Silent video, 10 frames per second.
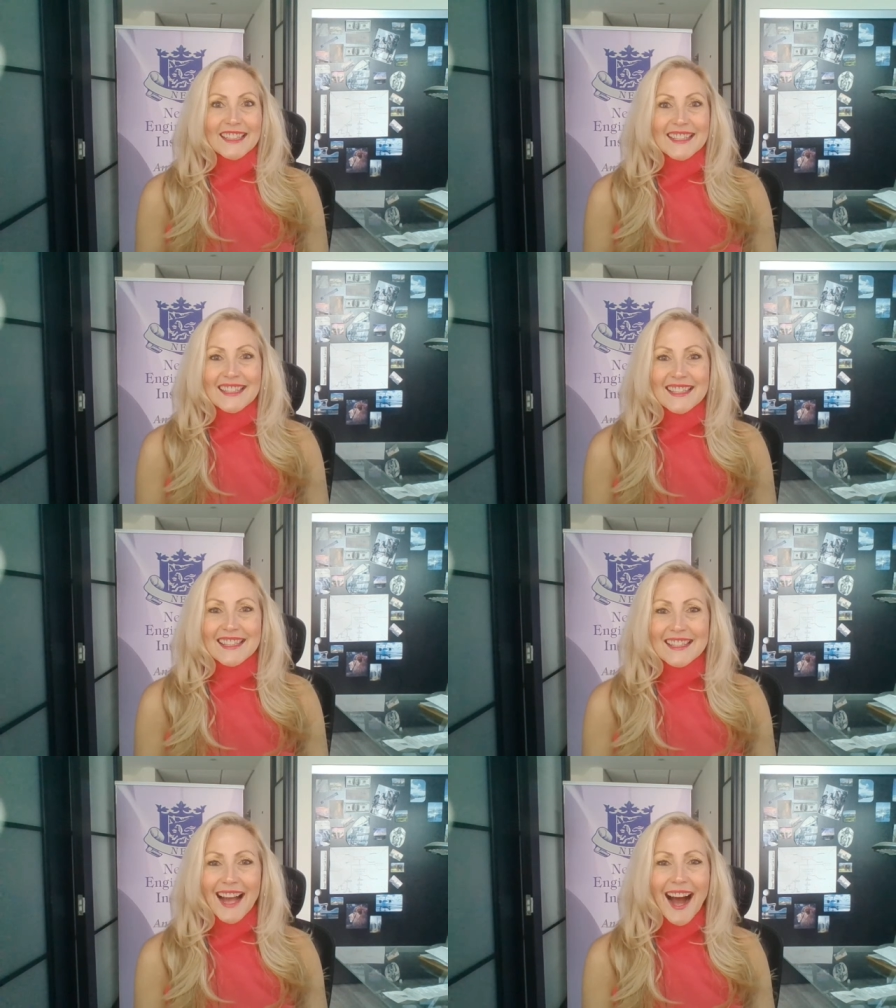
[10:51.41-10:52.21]

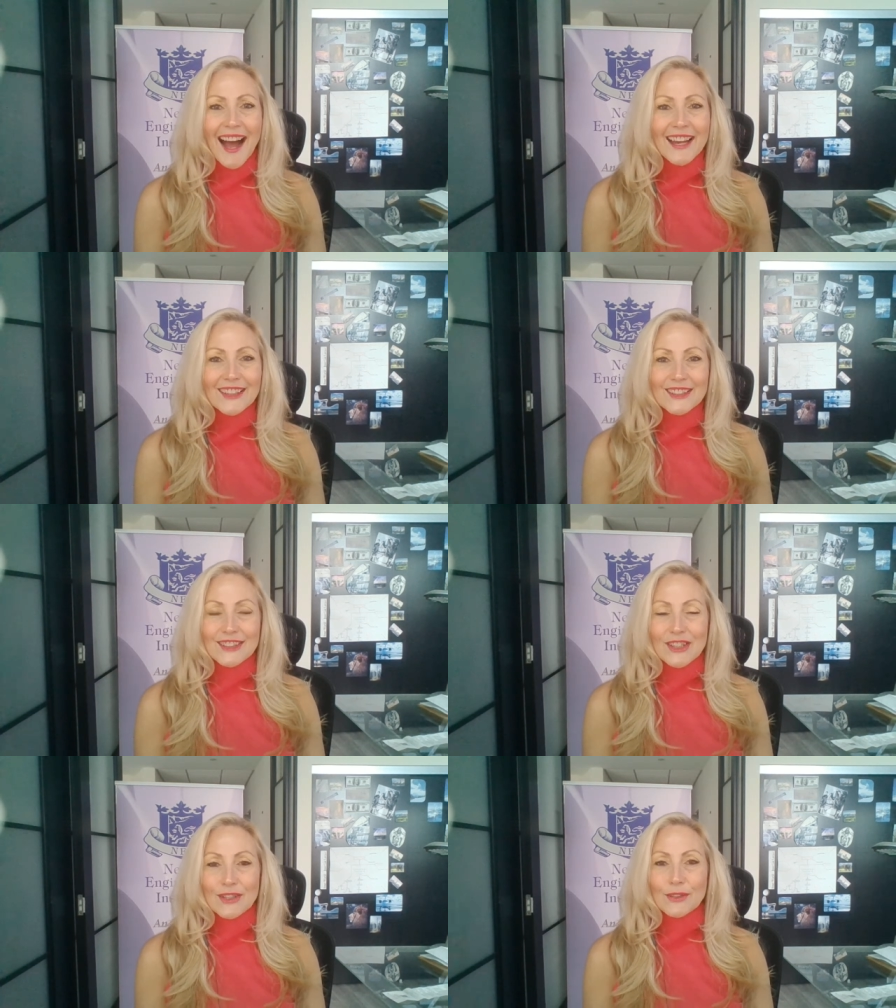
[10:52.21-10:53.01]
desire
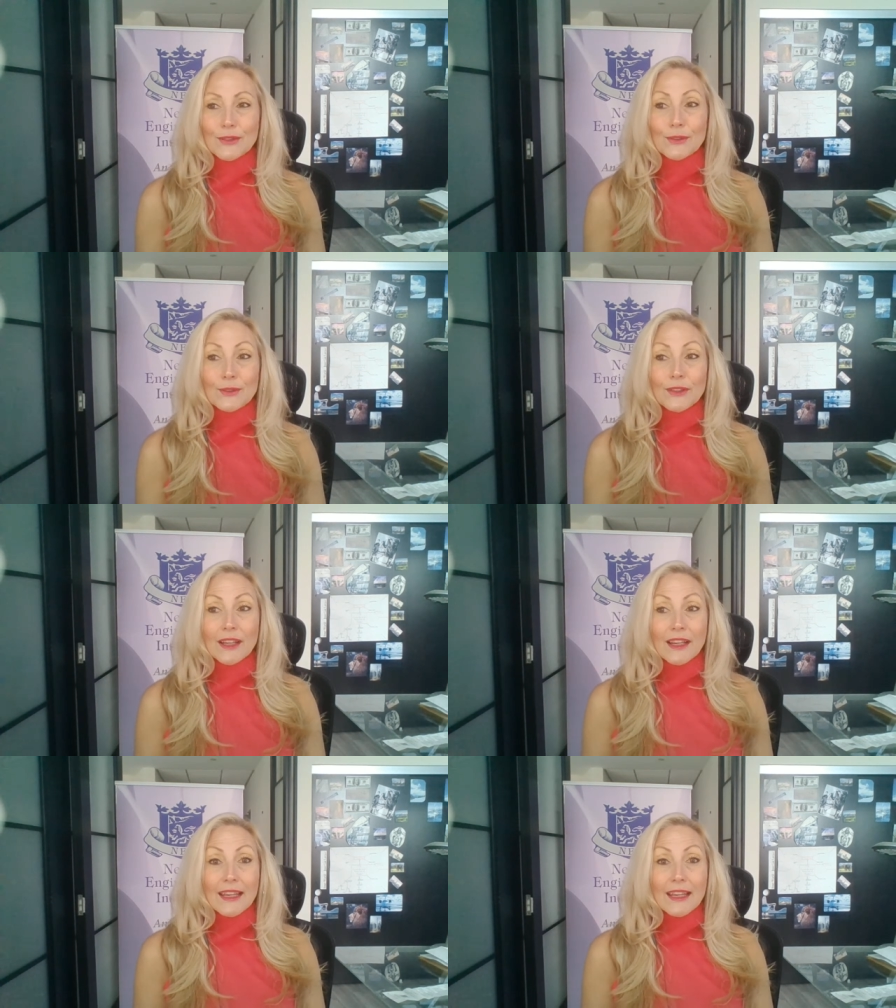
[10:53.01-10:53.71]
to